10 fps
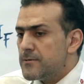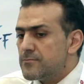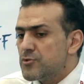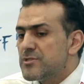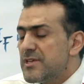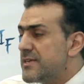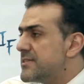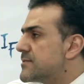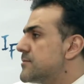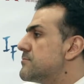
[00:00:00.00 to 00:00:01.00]

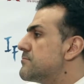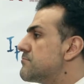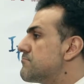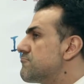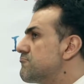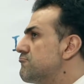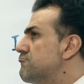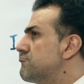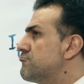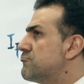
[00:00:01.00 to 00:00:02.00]
delete
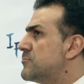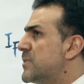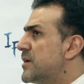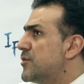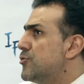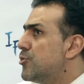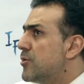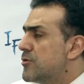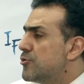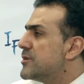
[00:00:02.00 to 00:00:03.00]

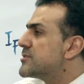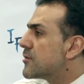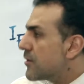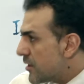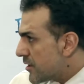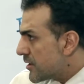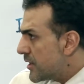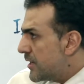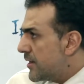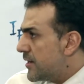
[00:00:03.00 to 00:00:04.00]
US dollar,
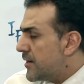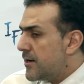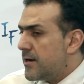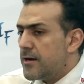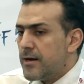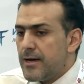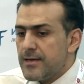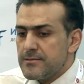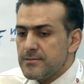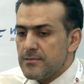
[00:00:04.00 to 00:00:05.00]

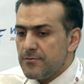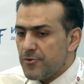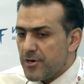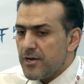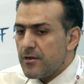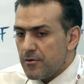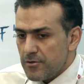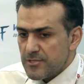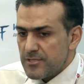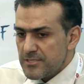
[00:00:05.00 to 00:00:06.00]
and for Iran
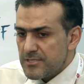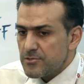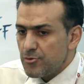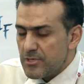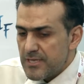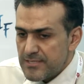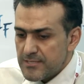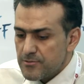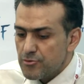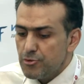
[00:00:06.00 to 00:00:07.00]
also this is goal,
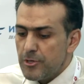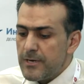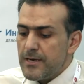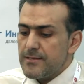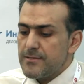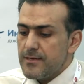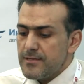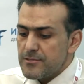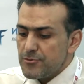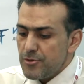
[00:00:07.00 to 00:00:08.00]
that's to
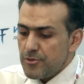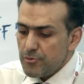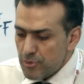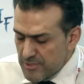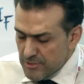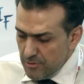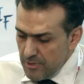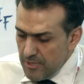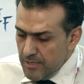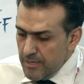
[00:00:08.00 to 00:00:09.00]
delete US
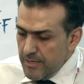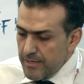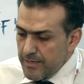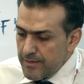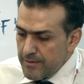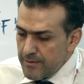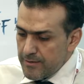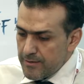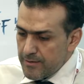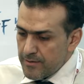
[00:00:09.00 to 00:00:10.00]
dollar
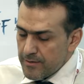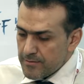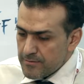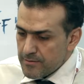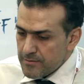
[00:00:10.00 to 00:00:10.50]
in